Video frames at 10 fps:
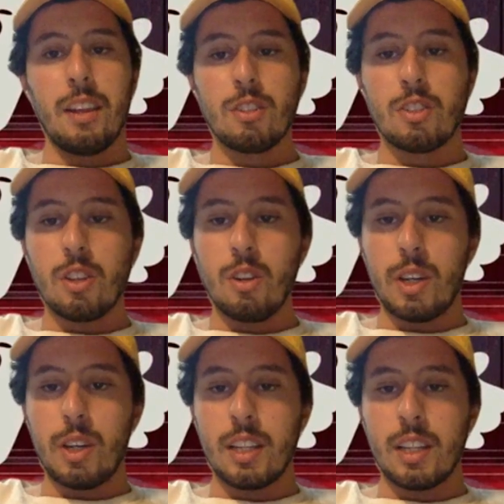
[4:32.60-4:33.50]
So
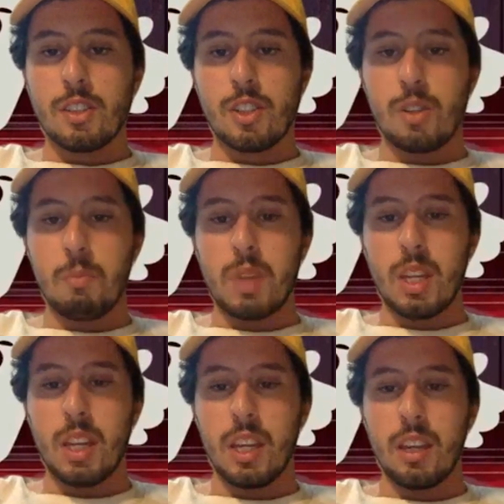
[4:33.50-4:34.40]
I guess to
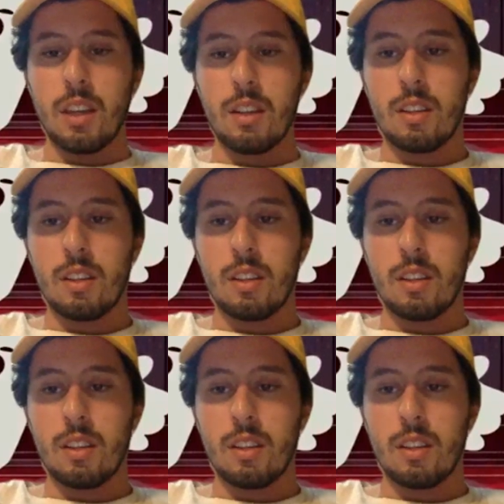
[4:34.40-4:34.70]
me,